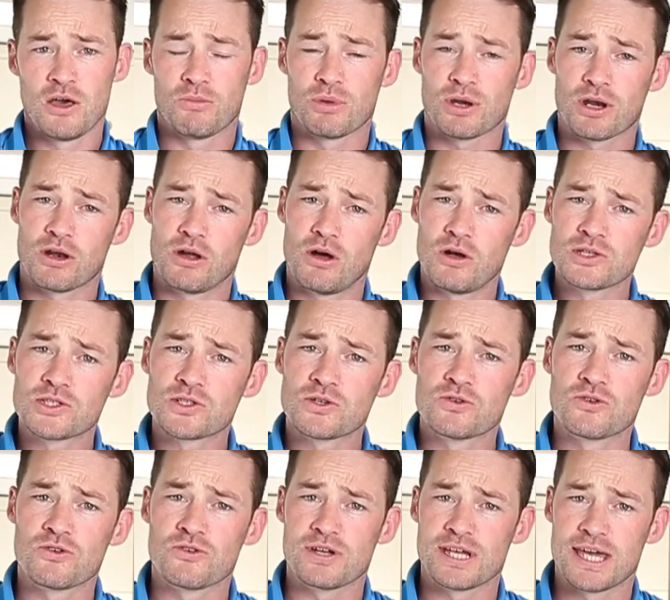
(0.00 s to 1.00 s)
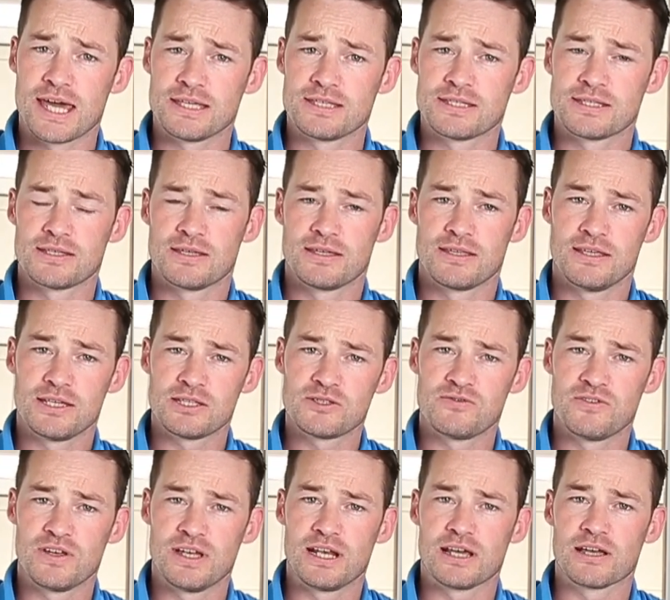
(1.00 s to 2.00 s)
but it also creates this
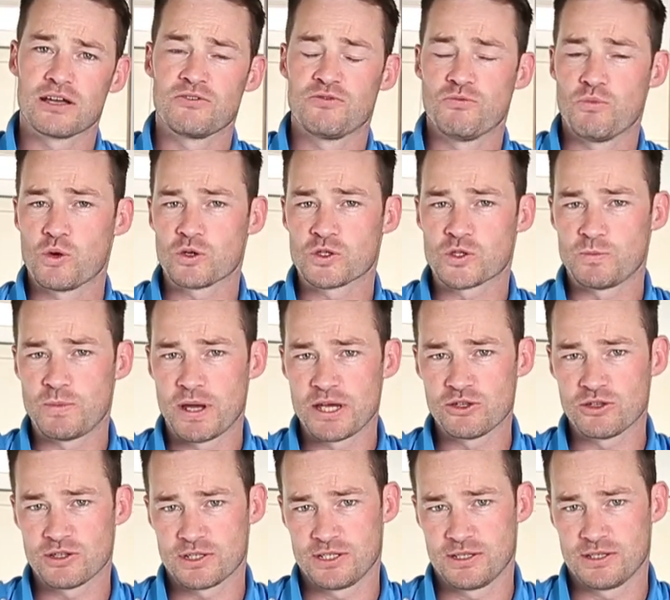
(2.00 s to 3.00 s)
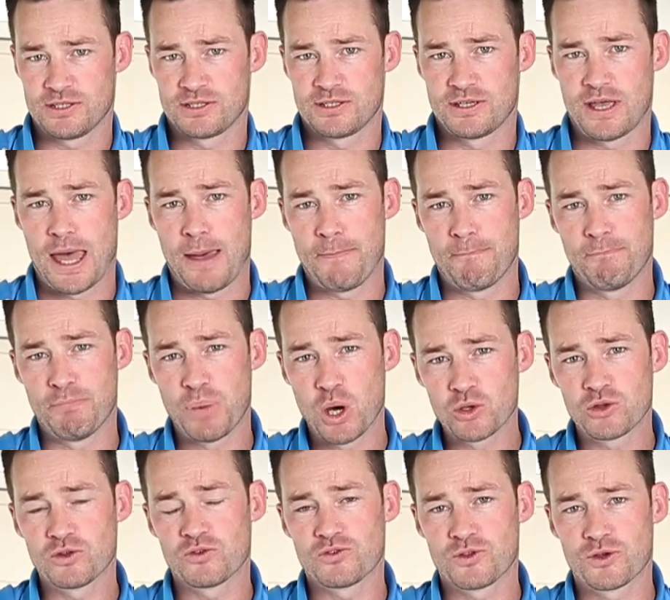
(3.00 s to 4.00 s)
feeling of more spaciousness. And
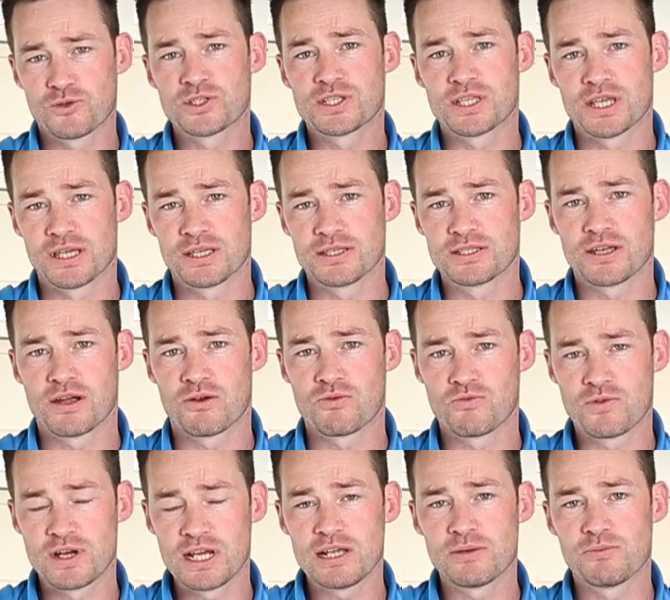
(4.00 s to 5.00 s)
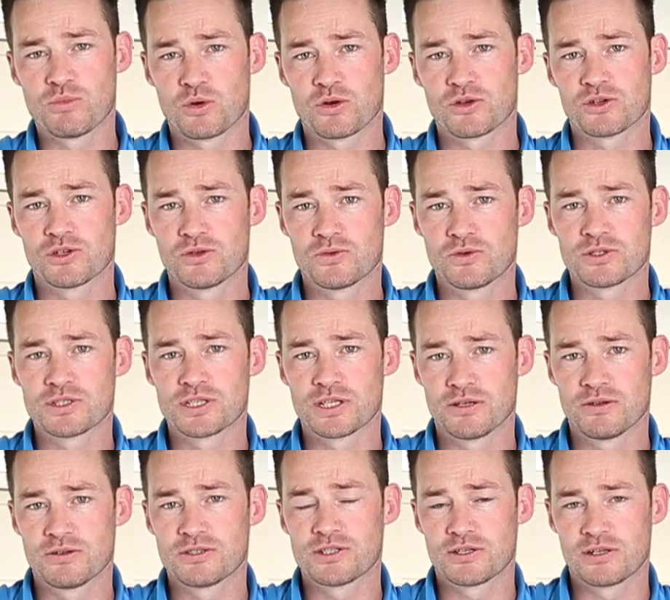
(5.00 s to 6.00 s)
both of those things are really important to us
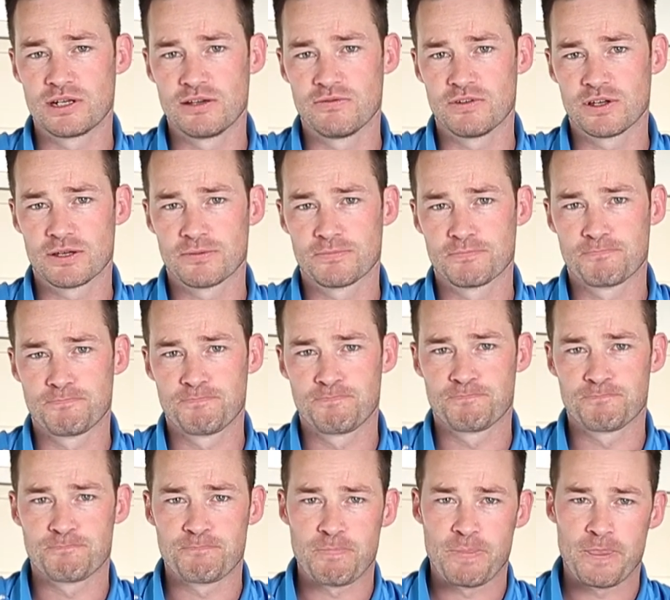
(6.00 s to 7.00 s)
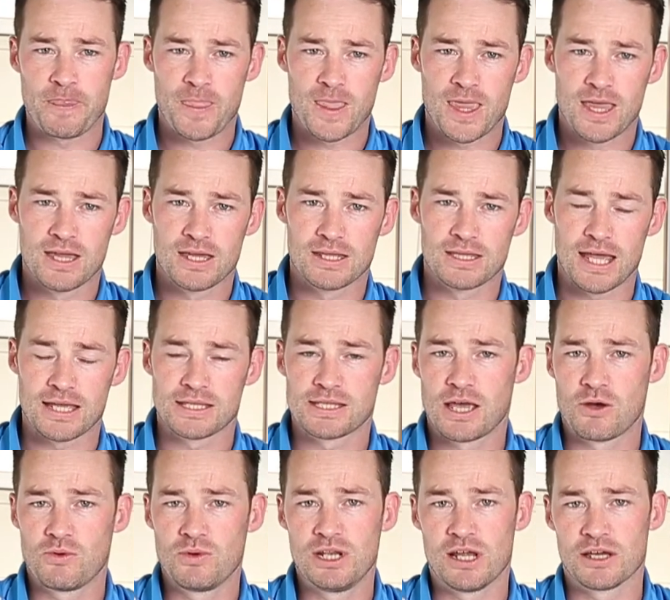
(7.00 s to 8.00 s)
here at Sun Living. That's how we